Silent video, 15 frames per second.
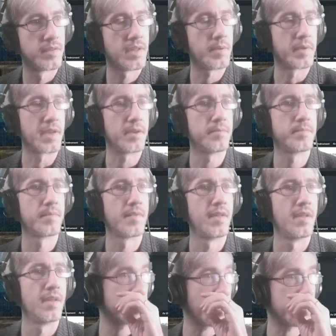There we go.
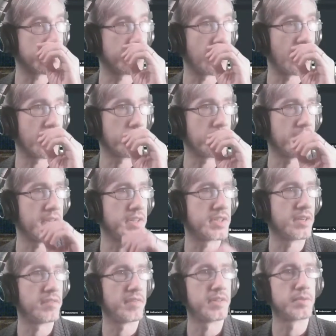Change the volume of each
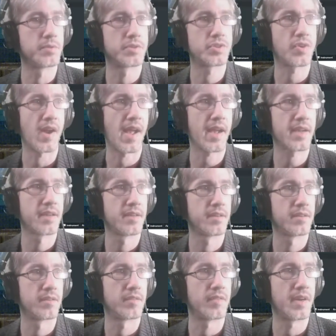individual track
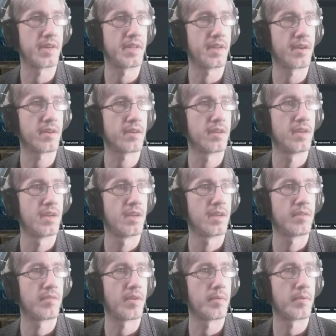right here.
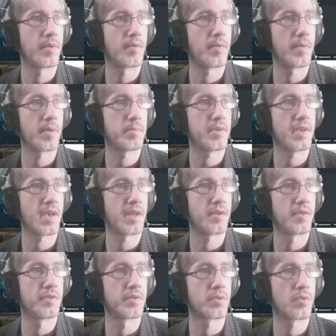Maybe I want my piano a
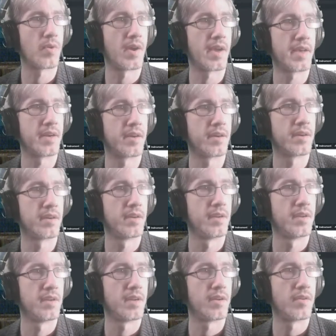little quieter.
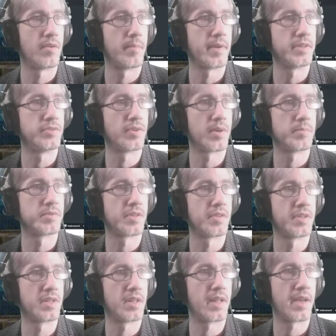I want my drums a
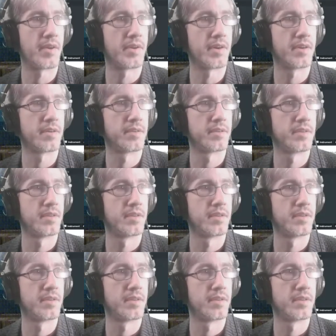little louder.